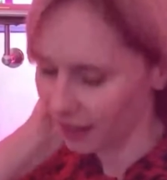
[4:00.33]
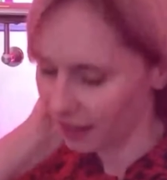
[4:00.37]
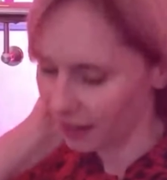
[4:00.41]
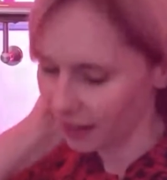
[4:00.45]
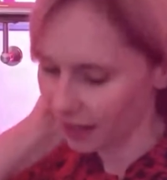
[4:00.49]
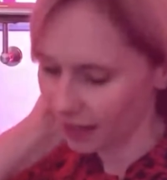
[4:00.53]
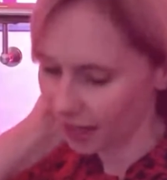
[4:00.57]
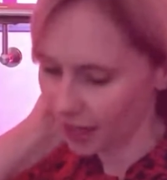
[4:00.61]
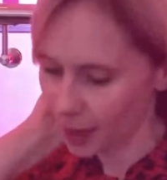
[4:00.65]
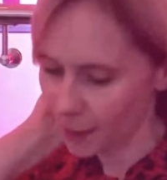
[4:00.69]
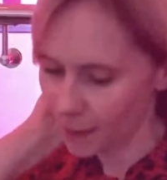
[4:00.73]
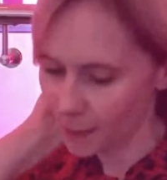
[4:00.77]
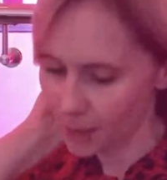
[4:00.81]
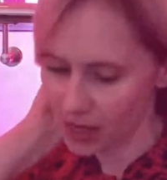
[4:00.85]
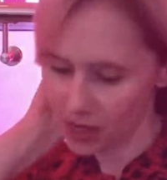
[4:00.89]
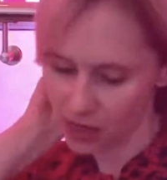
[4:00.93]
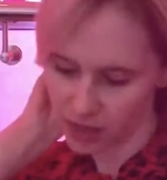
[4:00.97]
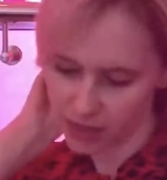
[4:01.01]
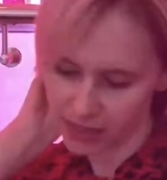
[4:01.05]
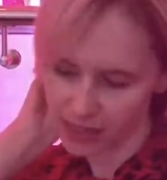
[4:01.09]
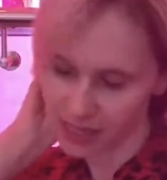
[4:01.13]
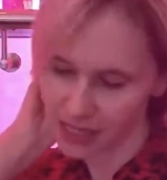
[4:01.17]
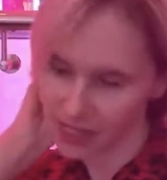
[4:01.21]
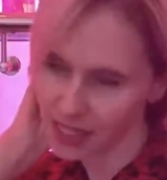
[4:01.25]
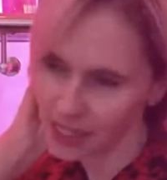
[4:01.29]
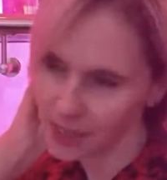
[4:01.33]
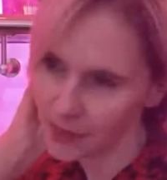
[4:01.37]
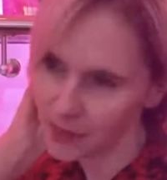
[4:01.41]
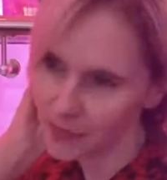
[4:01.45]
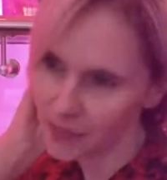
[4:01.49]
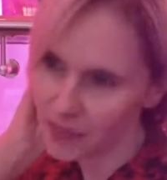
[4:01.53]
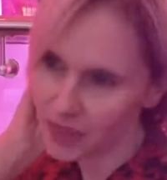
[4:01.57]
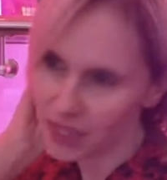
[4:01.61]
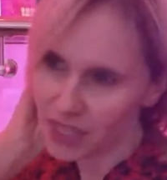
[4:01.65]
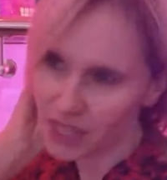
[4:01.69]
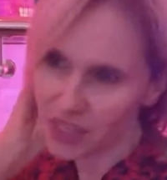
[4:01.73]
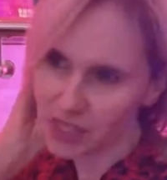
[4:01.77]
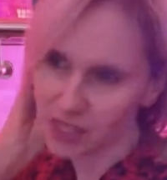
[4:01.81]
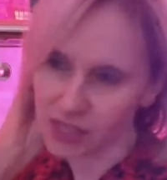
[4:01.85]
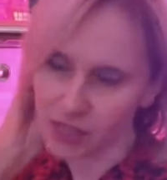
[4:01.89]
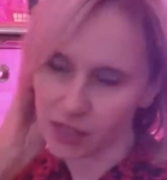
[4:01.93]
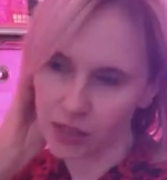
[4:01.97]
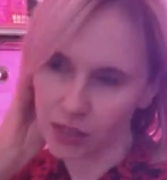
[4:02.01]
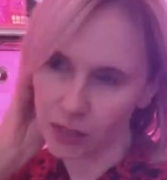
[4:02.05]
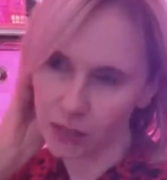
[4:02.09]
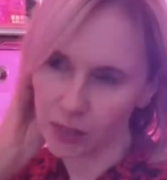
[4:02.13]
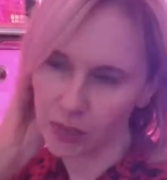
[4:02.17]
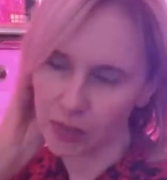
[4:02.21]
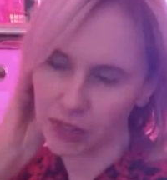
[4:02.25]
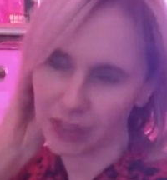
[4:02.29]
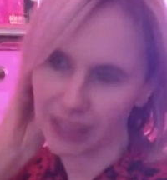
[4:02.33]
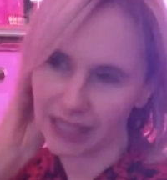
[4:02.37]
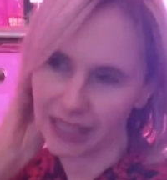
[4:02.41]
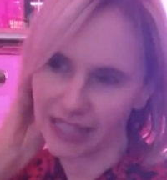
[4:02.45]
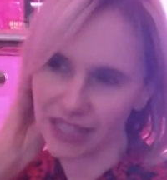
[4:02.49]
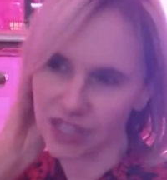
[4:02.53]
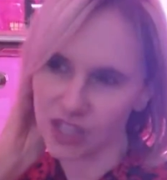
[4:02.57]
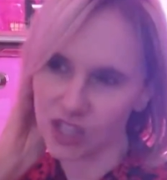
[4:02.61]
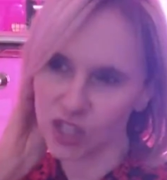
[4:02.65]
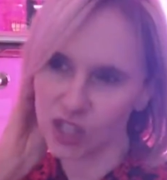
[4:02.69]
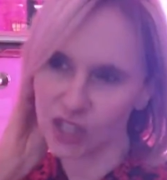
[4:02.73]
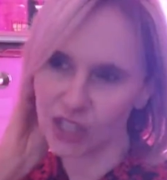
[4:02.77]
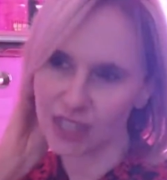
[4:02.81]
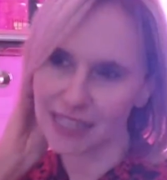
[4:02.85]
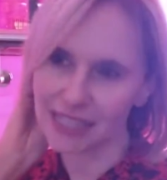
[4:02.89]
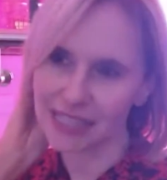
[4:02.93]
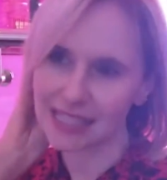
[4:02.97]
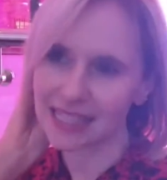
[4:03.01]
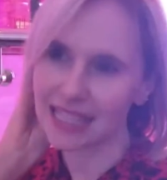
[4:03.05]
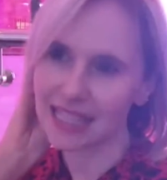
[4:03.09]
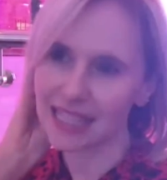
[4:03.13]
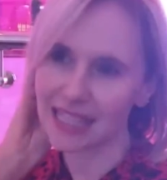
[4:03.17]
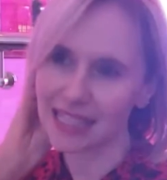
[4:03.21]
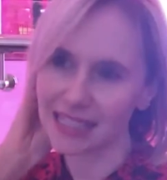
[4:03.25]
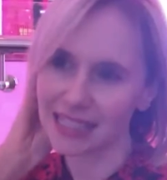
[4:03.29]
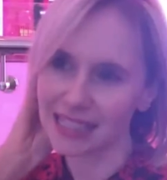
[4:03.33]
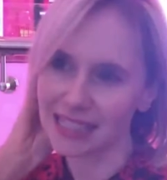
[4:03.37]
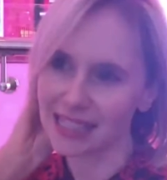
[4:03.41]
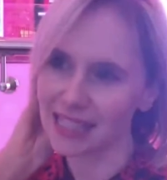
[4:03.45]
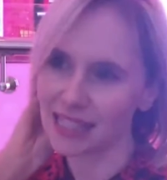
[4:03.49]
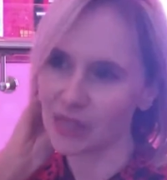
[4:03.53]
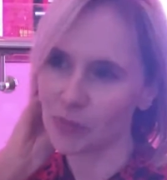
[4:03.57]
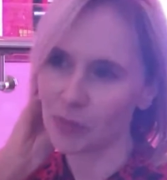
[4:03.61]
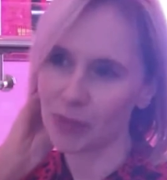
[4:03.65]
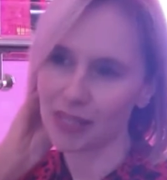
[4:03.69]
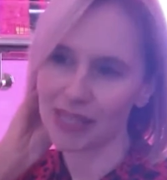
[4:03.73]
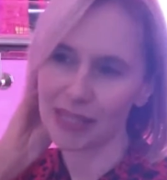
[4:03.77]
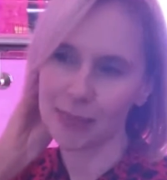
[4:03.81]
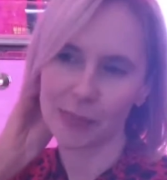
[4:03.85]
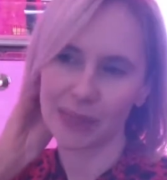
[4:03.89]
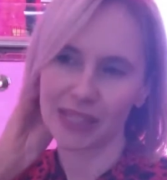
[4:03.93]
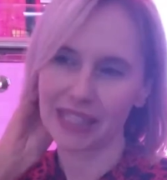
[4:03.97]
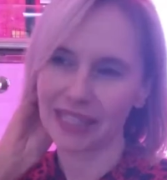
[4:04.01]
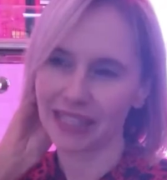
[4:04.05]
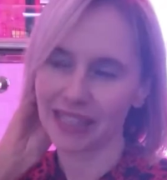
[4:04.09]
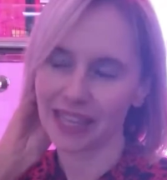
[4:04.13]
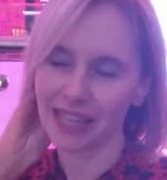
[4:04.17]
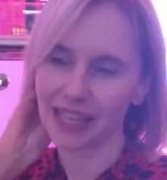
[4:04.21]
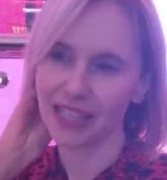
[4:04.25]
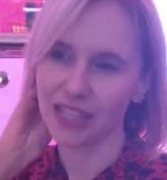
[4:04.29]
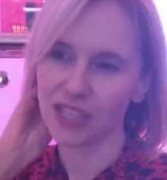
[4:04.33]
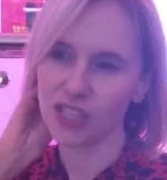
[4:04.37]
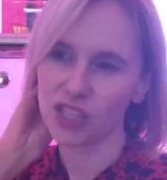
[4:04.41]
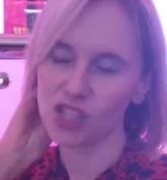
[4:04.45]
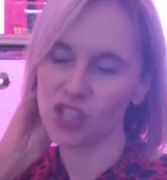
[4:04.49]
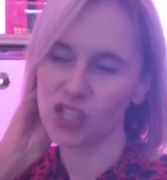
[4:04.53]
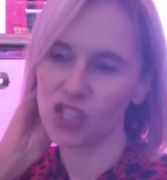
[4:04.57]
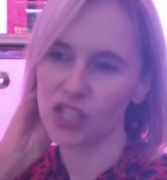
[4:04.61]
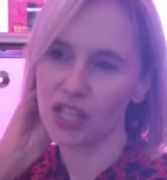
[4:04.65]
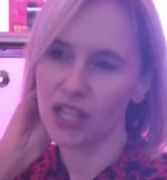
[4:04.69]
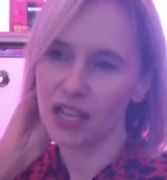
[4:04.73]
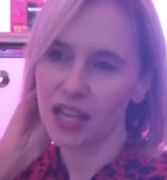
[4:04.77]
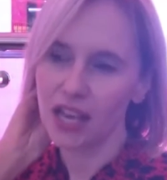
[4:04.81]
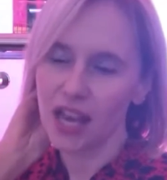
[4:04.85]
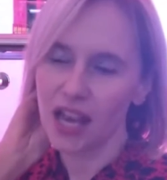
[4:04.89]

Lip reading: like a marketer. So communication is key to keep people engaged.